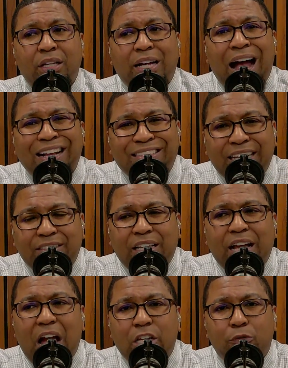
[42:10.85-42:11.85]
the context
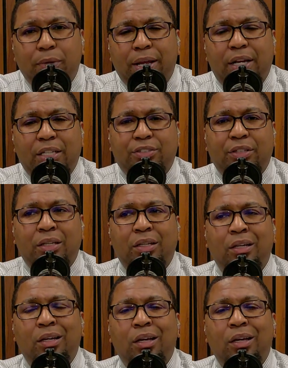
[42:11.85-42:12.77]
that God has planted us in.